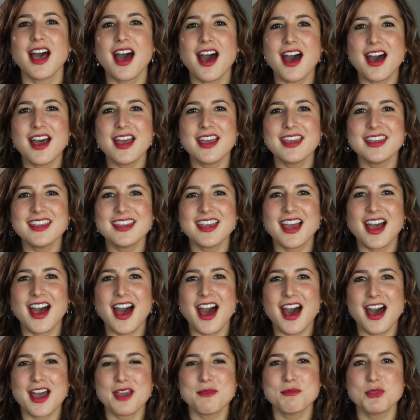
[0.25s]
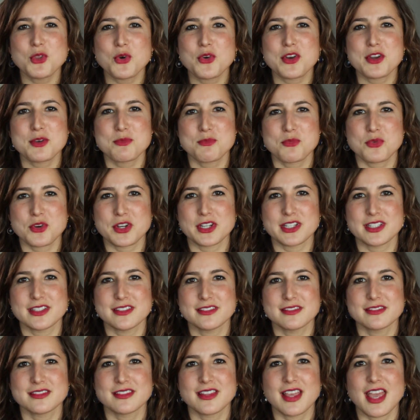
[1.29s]
Hi, I'm Loren
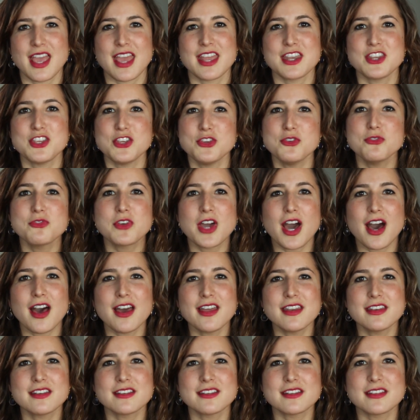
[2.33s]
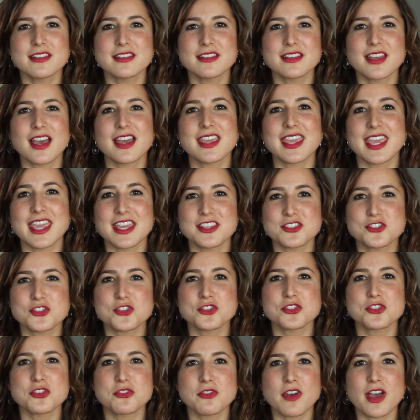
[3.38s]
Brill, and you've got a
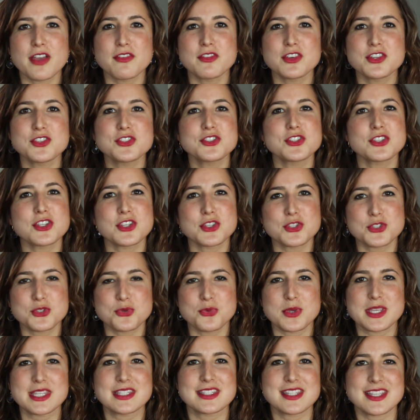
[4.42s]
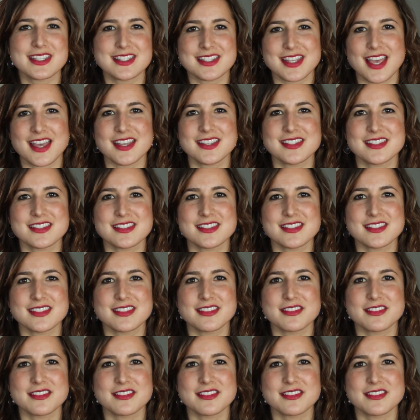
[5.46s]
cancer survivor's sweet success.